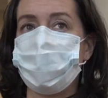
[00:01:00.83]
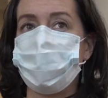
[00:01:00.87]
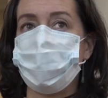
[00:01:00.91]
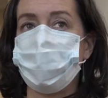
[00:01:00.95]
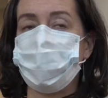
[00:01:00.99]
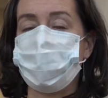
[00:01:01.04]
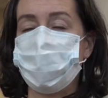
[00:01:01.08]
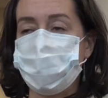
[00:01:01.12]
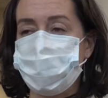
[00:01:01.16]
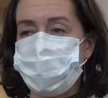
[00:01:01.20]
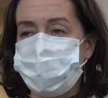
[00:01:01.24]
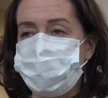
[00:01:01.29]

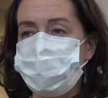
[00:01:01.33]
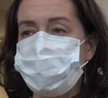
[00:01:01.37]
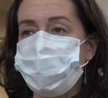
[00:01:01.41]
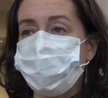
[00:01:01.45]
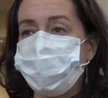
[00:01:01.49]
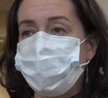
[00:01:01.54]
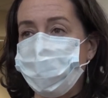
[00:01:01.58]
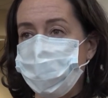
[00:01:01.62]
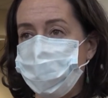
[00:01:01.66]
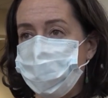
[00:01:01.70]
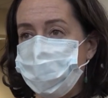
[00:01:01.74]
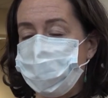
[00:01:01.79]
made it
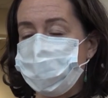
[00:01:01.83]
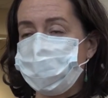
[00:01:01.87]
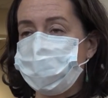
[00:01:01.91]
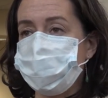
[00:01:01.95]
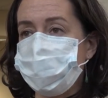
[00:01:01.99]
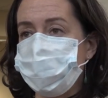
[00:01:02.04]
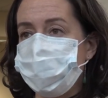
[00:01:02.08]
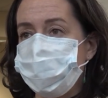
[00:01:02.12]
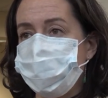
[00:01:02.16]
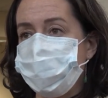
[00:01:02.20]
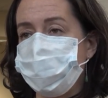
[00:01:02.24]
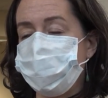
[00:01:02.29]
difficult
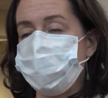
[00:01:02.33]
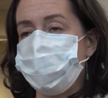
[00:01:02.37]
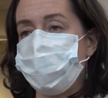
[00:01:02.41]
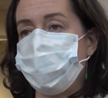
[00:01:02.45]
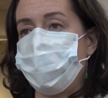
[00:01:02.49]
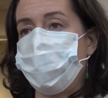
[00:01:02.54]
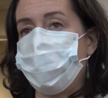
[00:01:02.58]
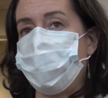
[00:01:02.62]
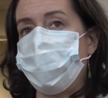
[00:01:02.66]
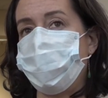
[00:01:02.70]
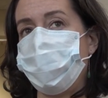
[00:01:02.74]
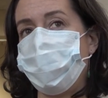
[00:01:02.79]
to
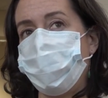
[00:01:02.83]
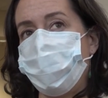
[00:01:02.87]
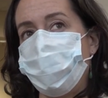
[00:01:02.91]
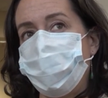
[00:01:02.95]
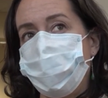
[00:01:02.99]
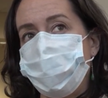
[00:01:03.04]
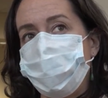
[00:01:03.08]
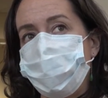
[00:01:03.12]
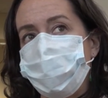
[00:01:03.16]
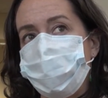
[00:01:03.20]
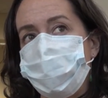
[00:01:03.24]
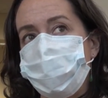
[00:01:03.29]
try
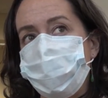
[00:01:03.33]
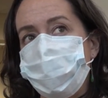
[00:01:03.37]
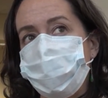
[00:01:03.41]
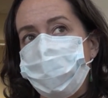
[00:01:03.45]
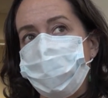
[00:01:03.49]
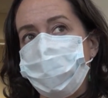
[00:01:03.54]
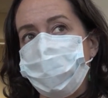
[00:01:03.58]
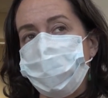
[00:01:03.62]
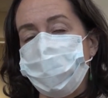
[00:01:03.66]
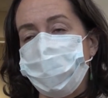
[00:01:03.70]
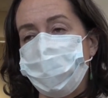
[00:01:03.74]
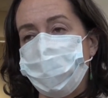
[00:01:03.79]
and
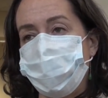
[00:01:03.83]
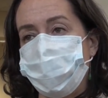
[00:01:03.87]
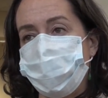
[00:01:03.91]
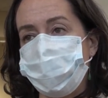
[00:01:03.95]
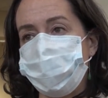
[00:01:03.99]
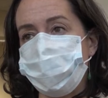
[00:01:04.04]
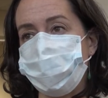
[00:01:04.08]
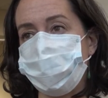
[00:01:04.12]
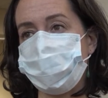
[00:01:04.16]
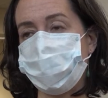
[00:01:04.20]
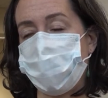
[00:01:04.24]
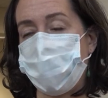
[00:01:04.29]
do
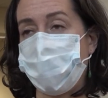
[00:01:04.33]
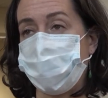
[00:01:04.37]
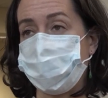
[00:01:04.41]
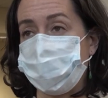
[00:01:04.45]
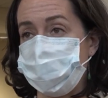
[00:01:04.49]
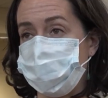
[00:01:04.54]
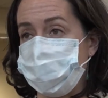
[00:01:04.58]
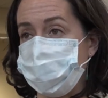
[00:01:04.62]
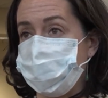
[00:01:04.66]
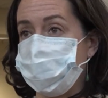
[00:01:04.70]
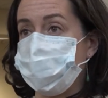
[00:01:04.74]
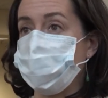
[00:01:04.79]
much
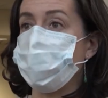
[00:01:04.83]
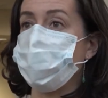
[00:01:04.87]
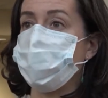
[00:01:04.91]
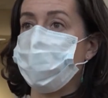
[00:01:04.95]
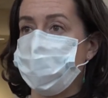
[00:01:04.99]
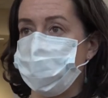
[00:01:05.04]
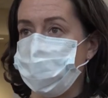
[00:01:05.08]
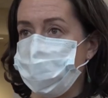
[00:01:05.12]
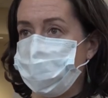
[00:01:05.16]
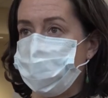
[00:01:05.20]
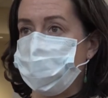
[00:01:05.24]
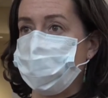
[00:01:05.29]
active
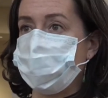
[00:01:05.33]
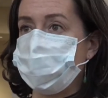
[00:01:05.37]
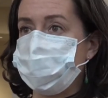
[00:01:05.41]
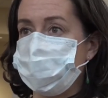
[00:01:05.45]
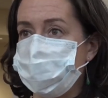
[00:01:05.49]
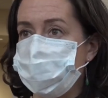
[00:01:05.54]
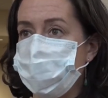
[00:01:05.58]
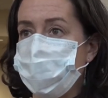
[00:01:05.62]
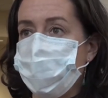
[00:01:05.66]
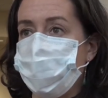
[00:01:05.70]
recruitment.